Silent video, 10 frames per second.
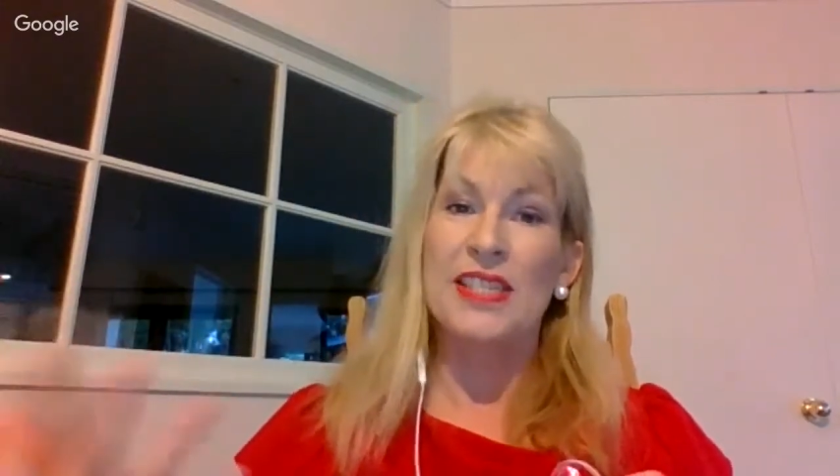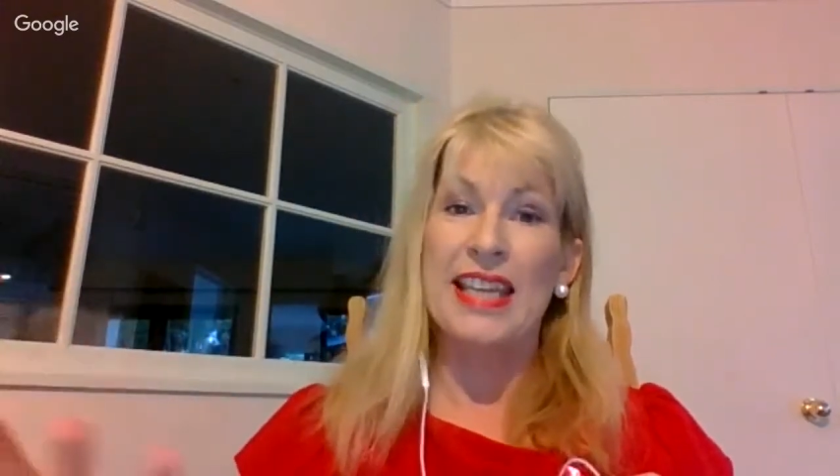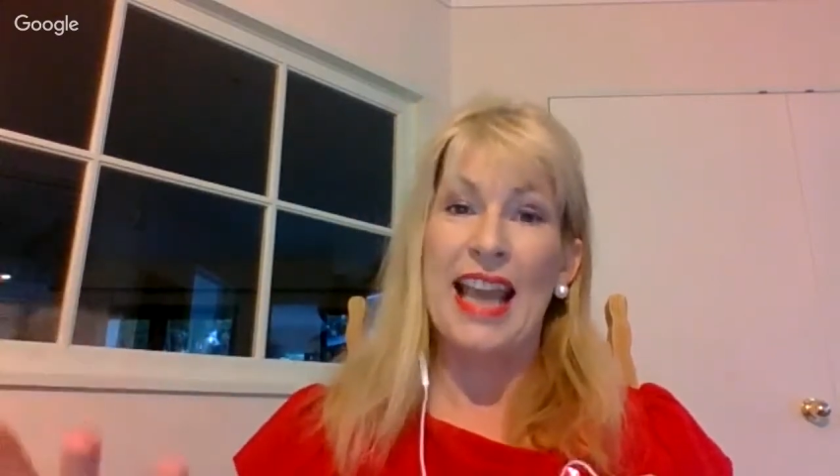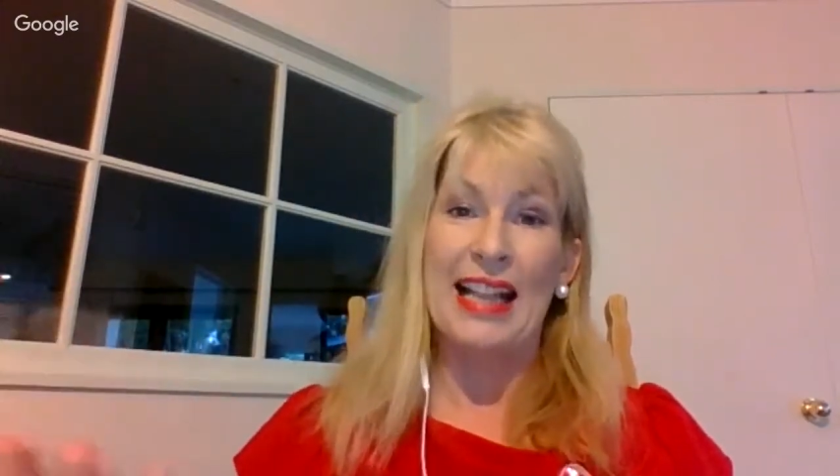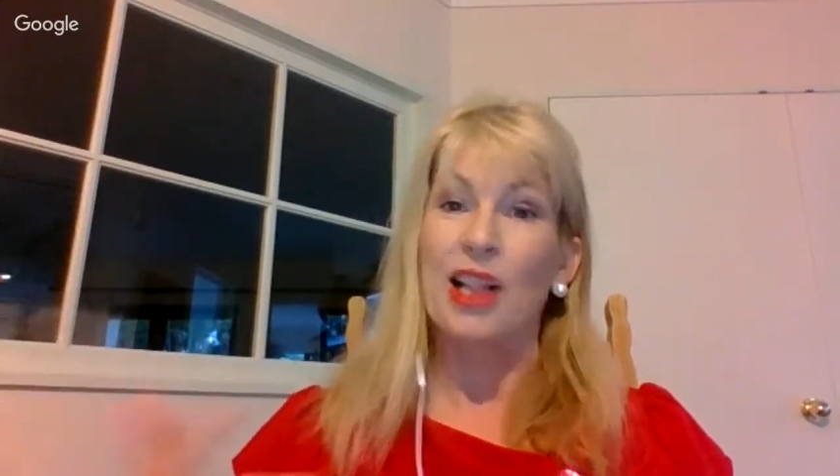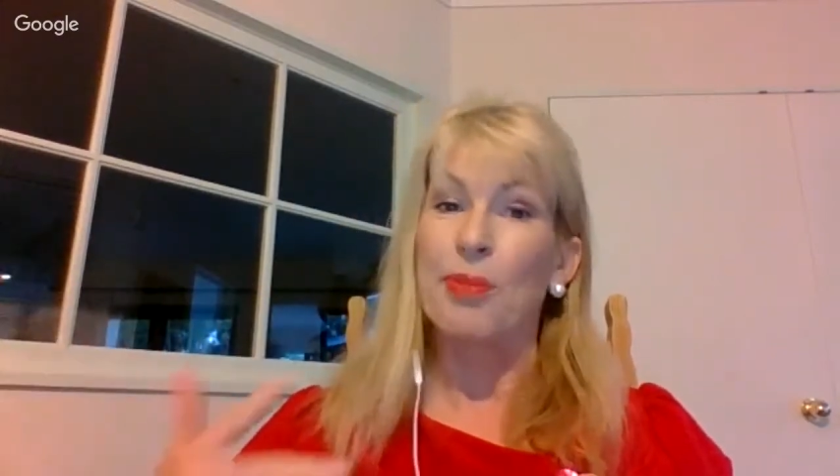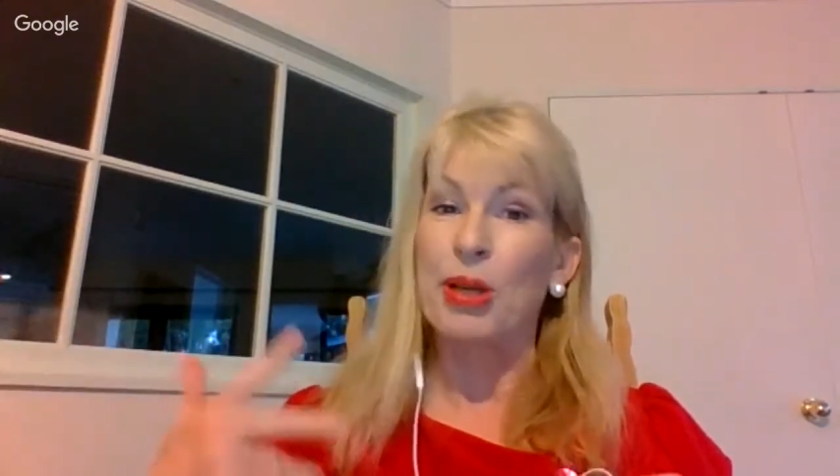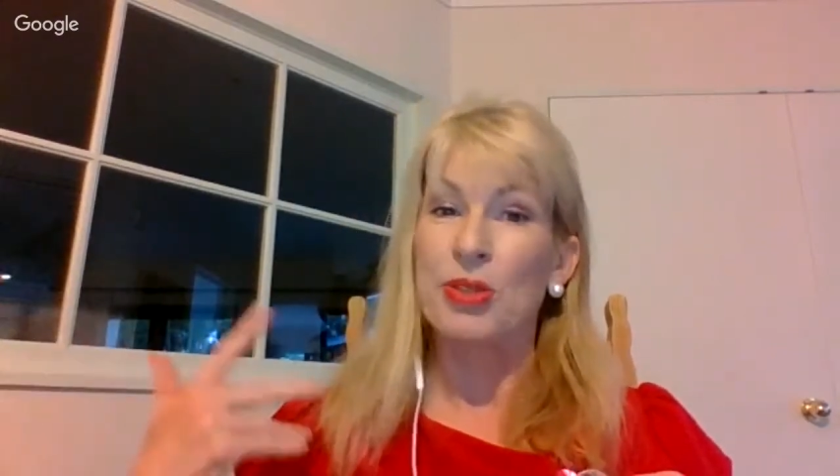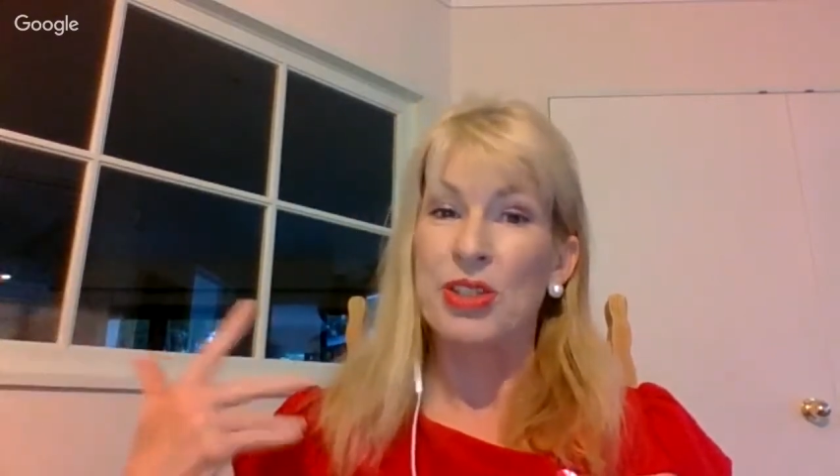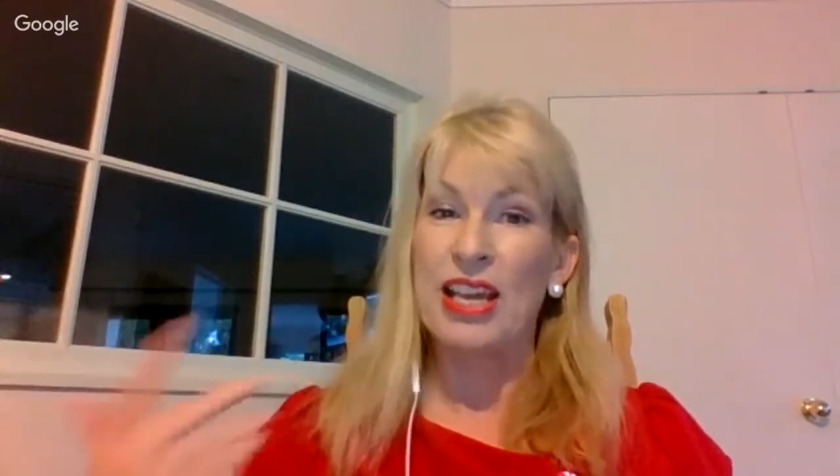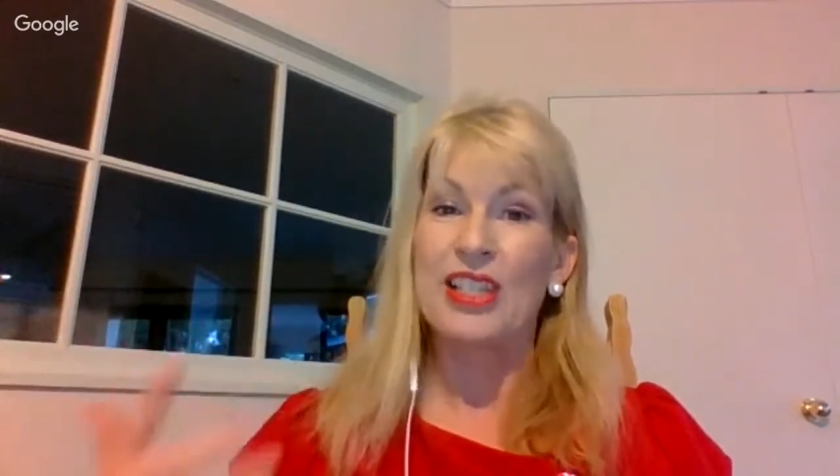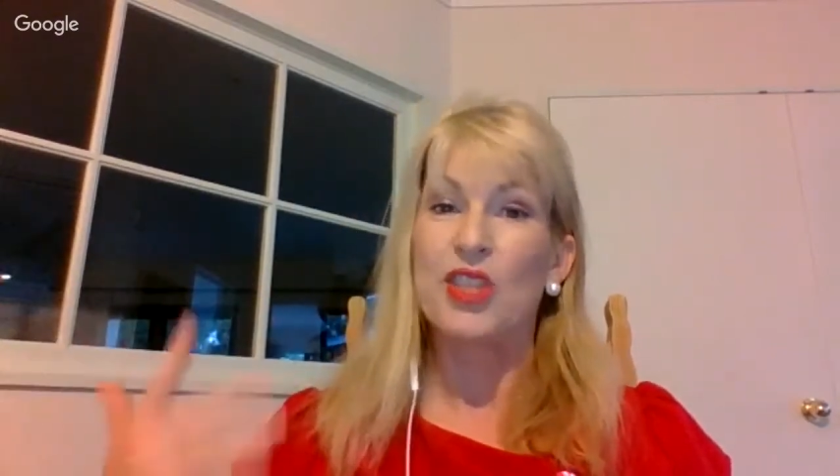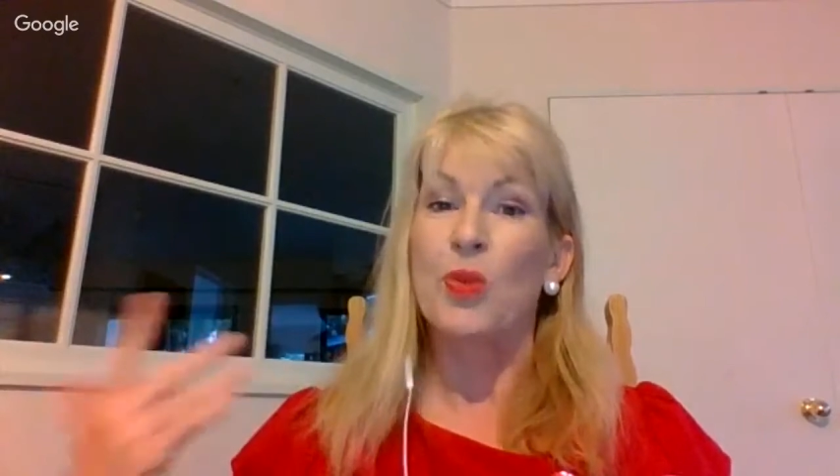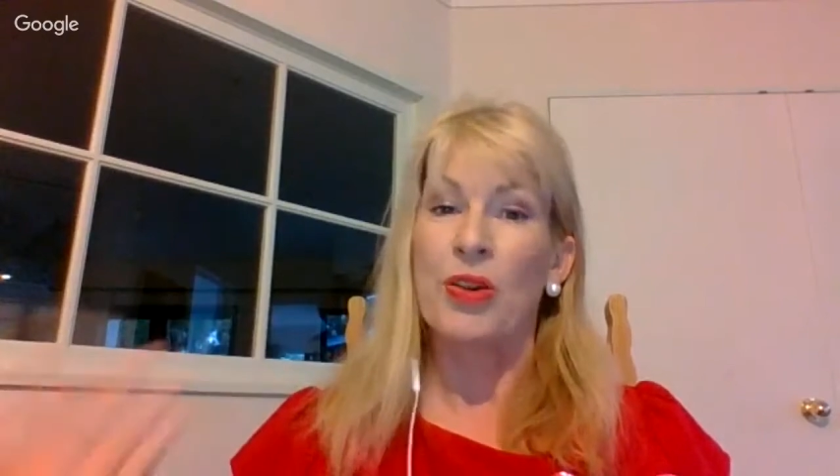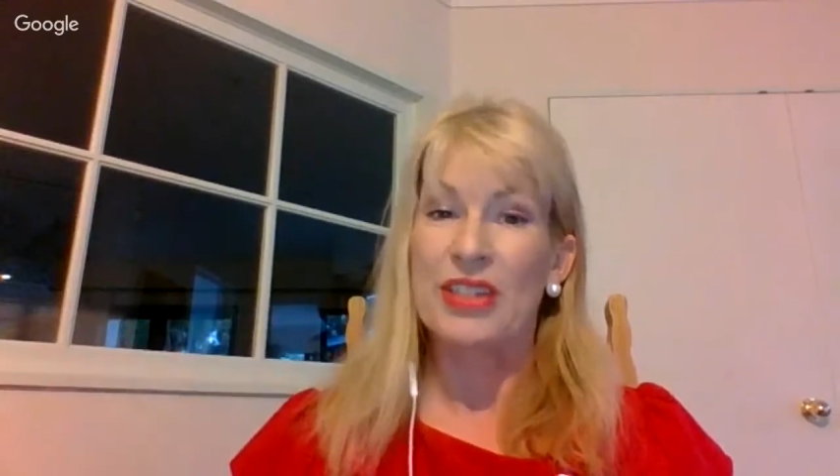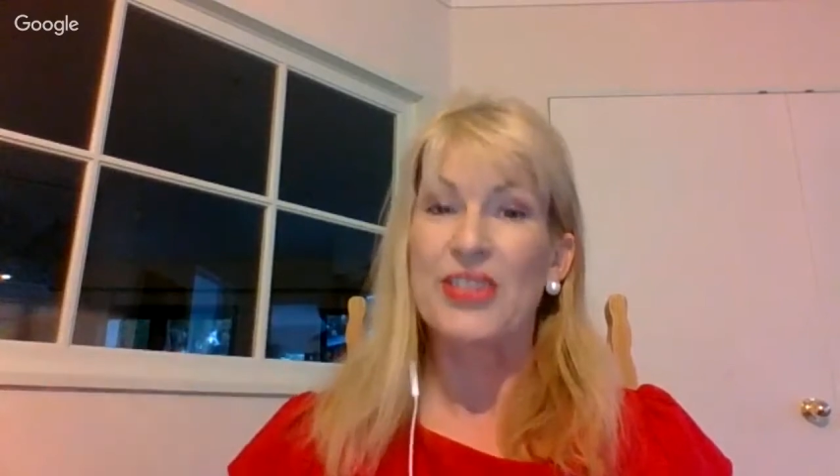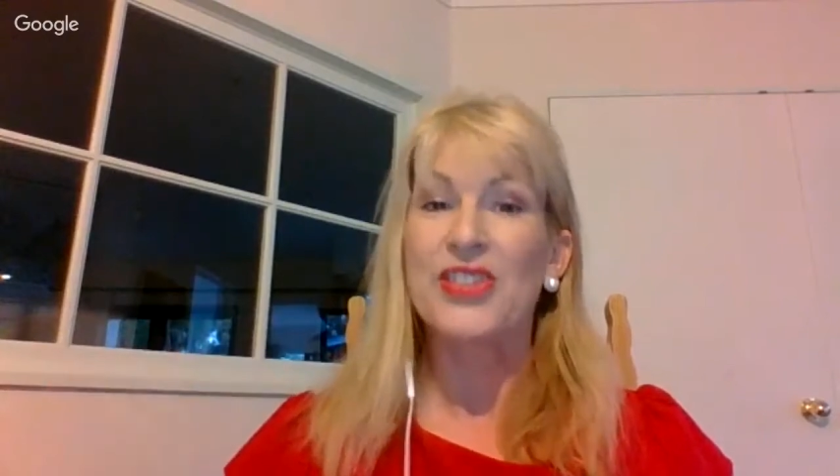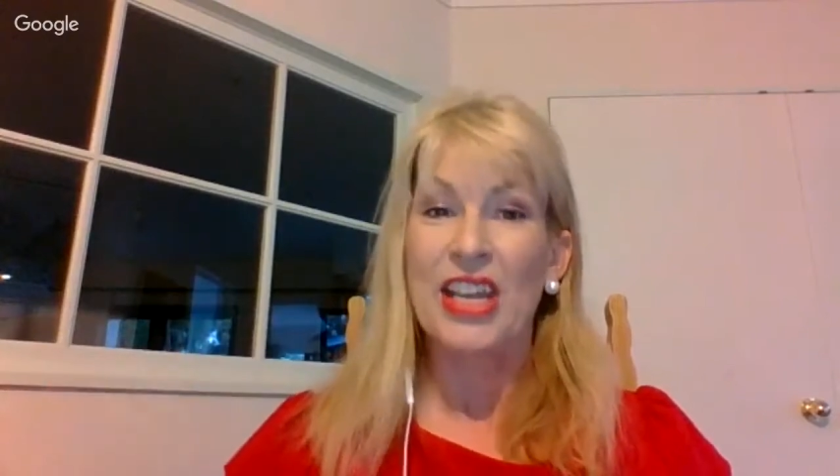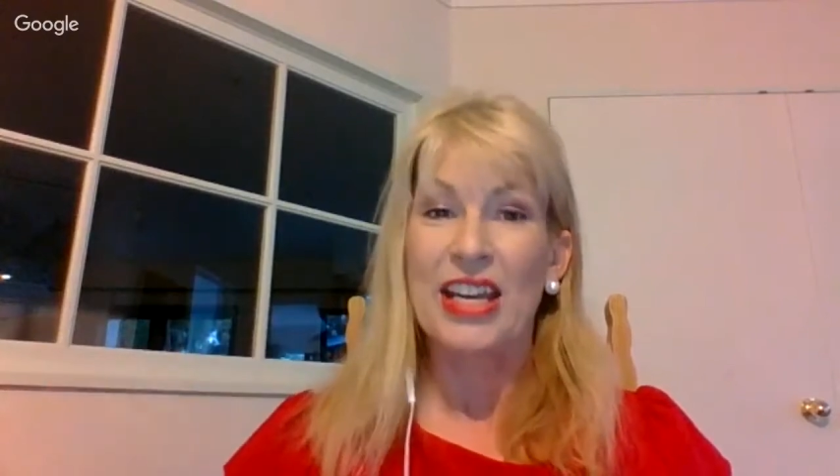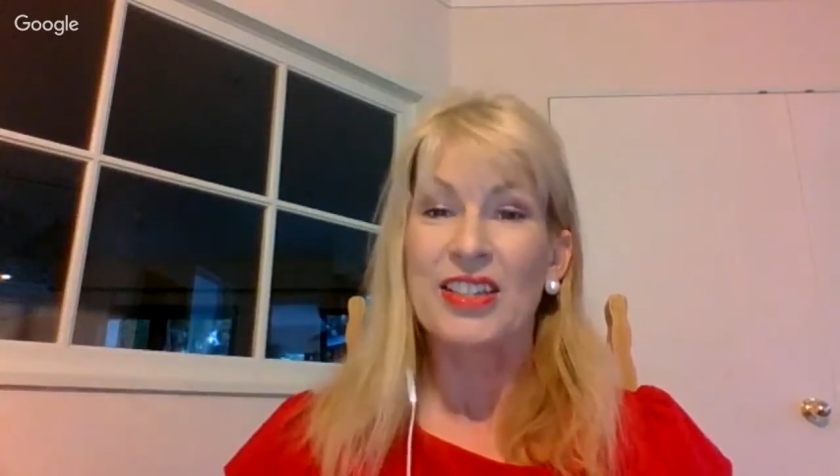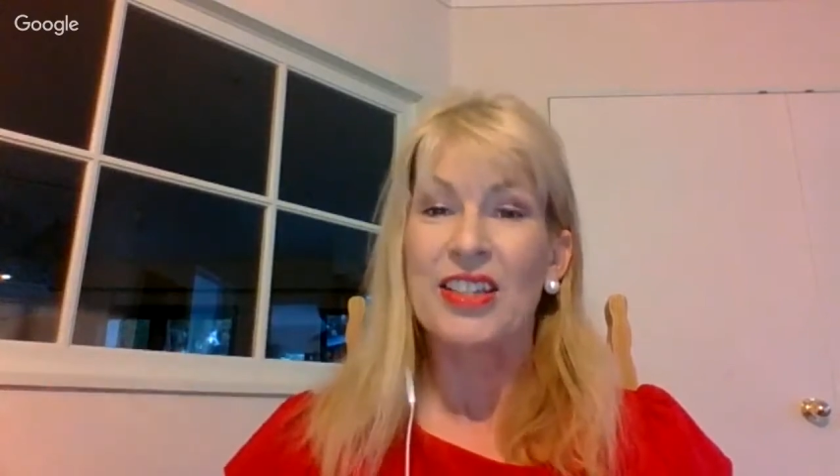Seattle because that's where it's set.